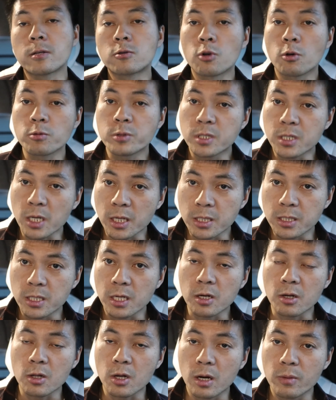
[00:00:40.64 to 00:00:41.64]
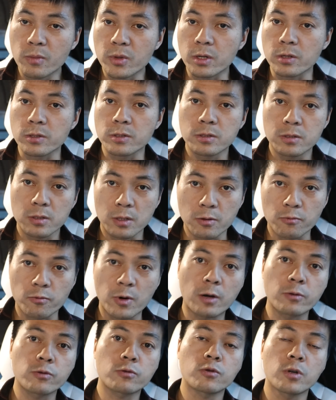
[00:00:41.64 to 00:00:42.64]
I drove 60 kilometers a
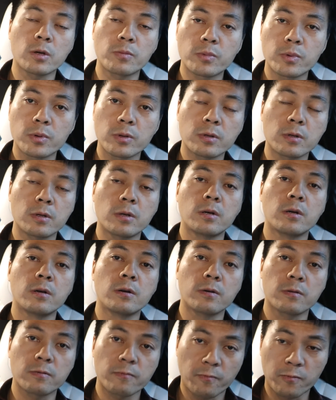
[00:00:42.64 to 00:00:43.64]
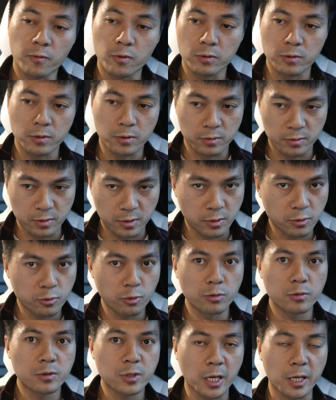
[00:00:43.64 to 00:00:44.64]
round trip for a
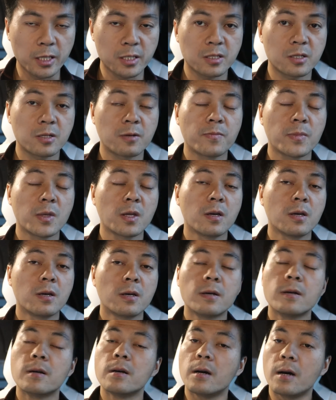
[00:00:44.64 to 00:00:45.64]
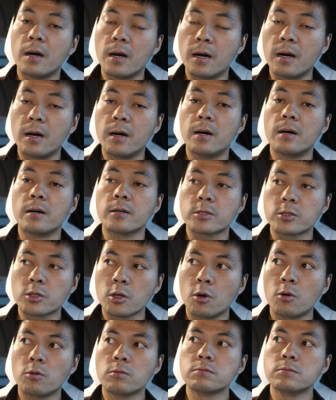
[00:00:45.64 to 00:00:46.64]
good test.
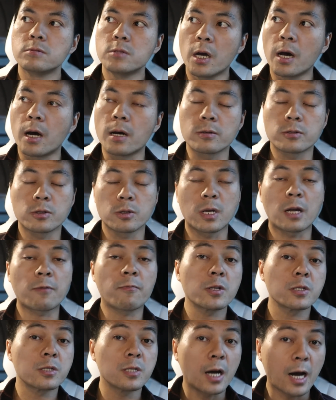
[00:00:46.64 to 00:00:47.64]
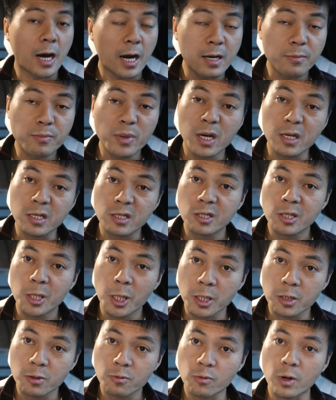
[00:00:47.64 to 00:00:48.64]
So yeah, so that was the I-Pace
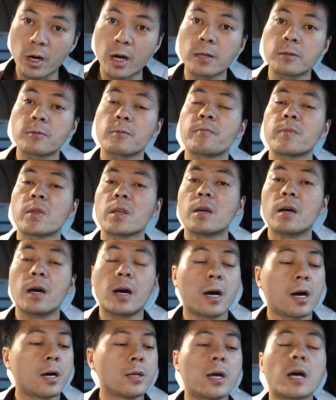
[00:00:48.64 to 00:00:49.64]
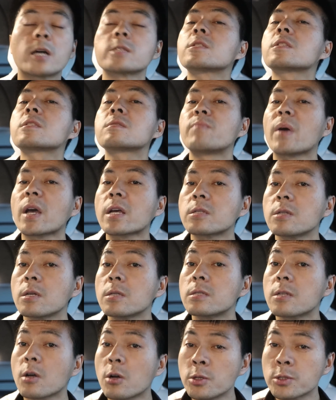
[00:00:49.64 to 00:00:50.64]
test, right? And as
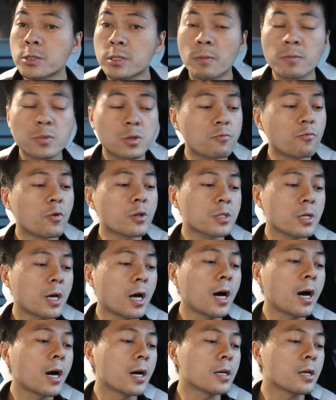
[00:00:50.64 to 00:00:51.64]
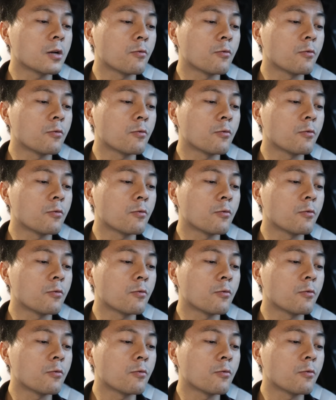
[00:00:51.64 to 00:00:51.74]
expected, the consumption was high.